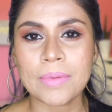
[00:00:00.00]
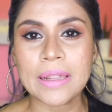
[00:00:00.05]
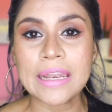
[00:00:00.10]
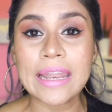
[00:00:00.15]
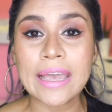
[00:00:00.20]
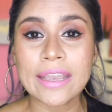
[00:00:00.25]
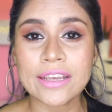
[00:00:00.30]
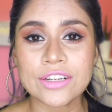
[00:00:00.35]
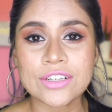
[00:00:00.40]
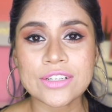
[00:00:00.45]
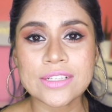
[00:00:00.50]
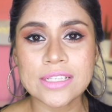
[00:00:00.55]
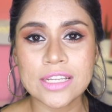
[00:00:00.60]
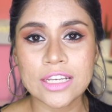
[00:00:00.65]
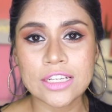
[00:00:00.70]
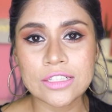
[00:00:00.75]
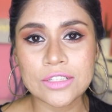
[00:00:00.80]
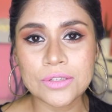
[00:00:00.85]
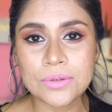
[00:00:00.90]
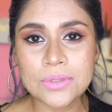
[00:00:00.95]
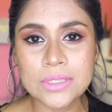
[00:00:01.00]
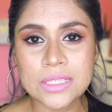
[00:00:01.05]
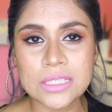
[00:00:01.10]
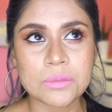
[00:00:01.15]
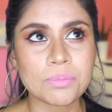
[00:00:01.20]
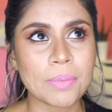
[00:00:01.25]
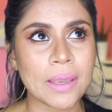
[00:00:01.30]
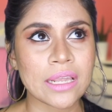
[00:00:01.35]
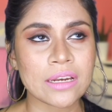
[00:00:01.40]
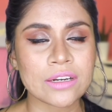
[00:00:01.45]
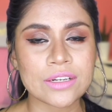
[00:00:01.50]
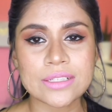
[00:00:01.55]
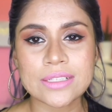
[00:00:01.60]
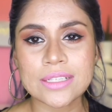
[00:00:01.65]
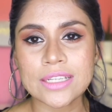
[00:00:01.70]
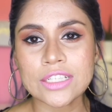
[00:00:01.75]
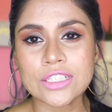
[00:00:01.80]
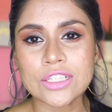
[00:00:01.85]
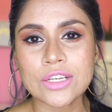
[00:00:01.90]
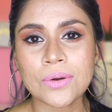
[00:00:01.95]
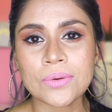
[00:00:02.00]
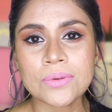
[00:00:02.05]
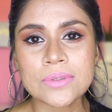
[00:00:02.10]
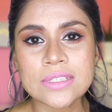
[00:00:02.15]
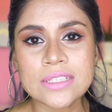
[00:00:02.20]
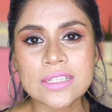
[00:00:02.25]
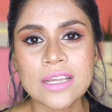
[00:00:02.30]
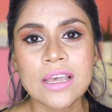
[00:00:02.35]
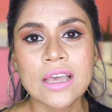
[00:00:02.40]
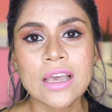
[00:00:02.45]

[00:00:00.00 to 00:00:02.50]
lighter skin tones, paler skin tones.